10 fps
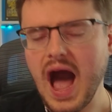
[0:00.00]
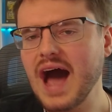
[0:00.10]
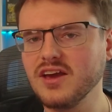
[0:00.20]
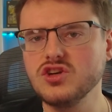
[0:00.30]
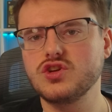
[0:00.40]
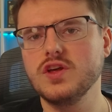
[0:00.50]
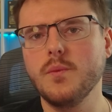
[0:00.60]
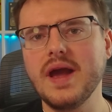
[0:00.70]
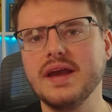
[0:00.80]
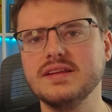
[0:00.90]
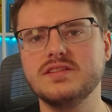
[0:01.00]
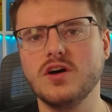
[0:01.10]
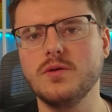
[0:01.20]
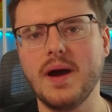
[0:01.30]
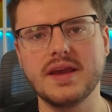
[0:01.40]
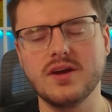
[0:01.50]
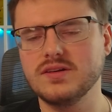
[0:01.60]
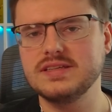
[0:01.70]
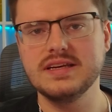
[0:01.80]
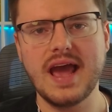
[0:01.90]
I usually wait until my
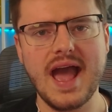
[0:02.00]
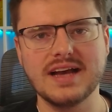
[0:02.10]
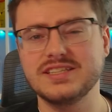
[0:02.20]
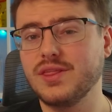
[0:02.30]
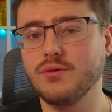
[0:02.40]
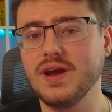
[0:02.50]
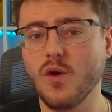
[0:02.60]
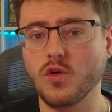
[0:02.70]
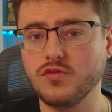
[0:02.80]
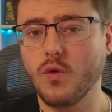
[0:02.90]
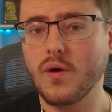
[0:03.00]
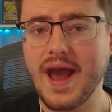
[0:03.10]
Giratina has 3 or 4